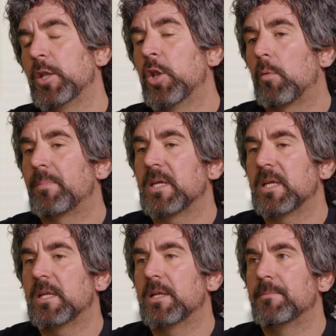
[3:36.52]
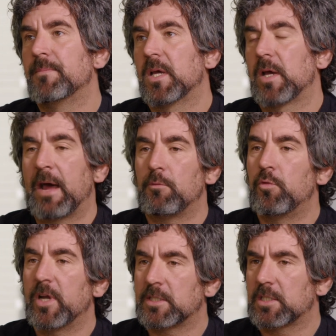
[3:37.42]
not being at
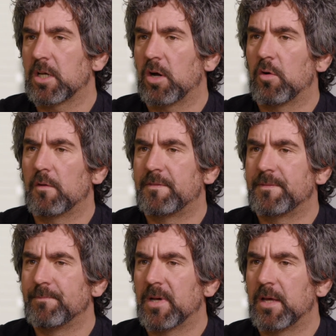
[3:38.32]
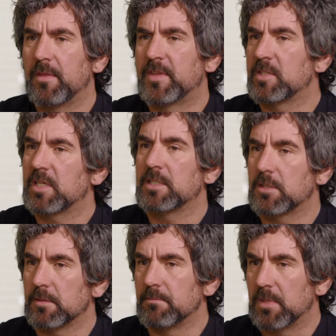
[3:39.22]
risk of the
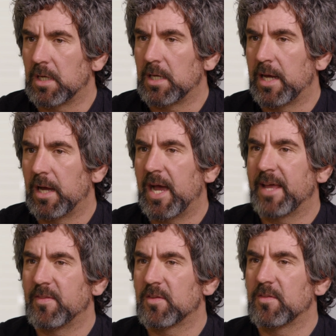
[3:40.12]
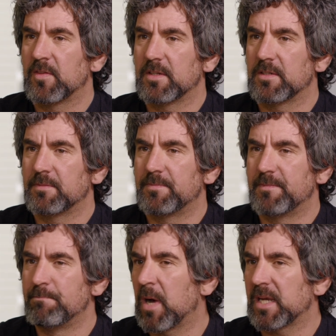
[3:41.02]
system and the
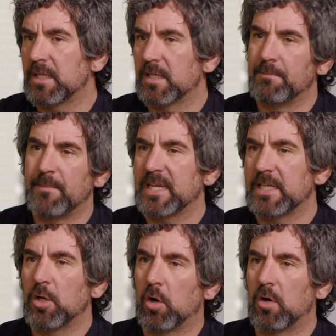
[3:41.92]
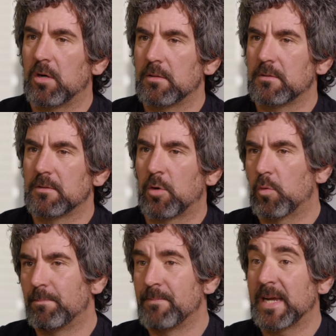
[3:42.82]
money that may
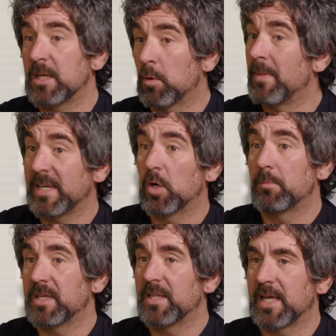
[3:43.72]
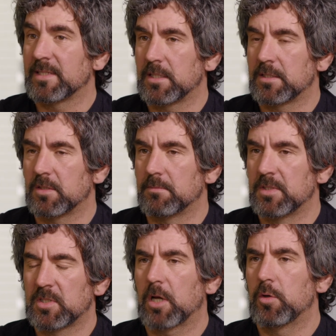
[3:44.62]
or may not be in that system.
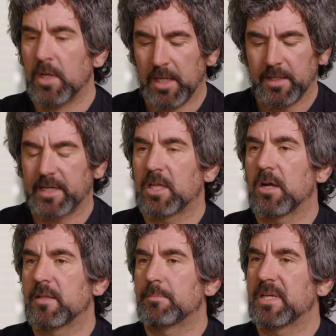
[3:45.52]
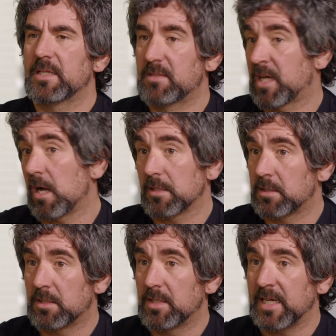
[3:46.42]
So there could either be cuts
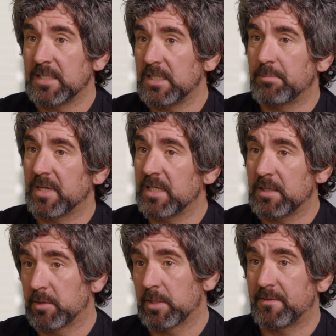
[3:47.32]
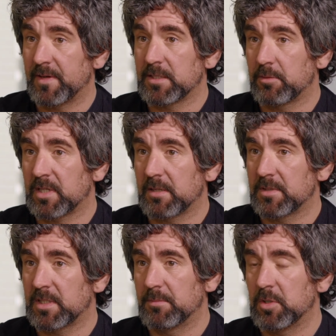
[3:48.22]
to the ADP that would affect the
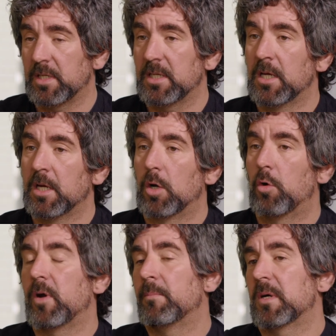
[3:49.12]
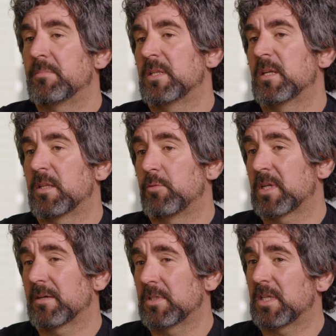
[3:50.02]
recovery community, or it might be that the
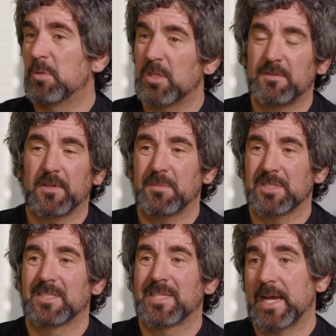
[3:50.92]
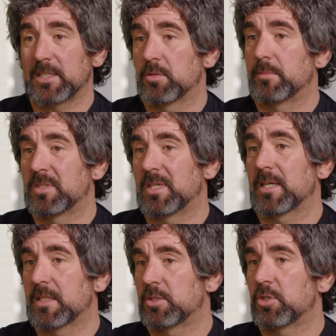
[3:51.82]
recovery community is very much attached to a
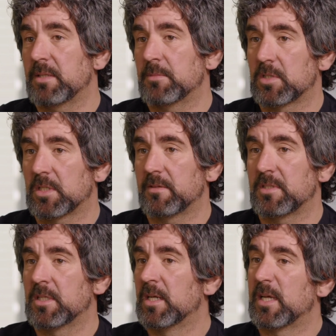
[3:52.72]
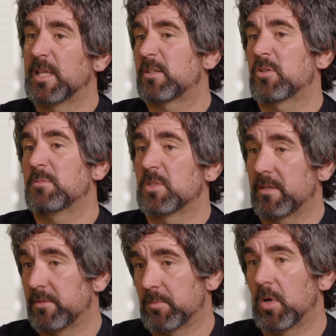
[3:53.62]
particular treatment service and that treatment
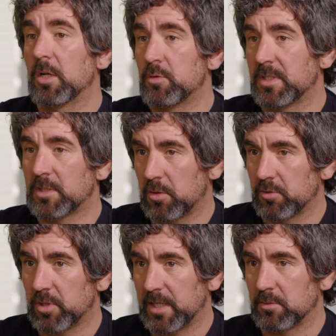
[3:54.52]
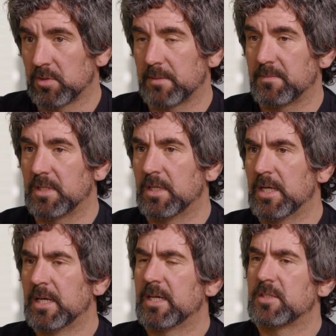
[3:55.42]
service might lose its contract or something.
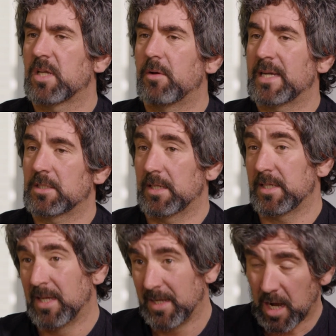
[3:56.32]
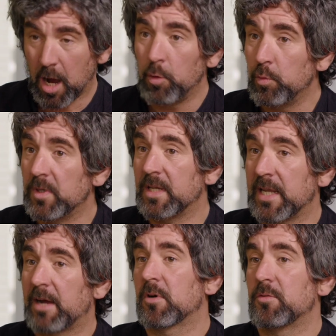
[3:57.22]
And so actually
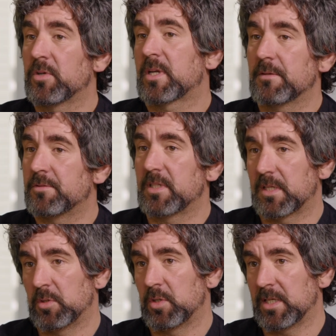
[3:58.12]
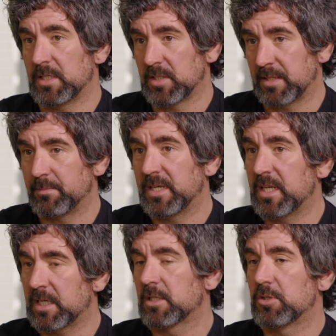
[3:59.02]
owning our own recovery communities and
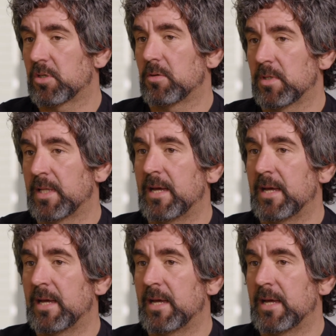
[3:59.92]
being in control of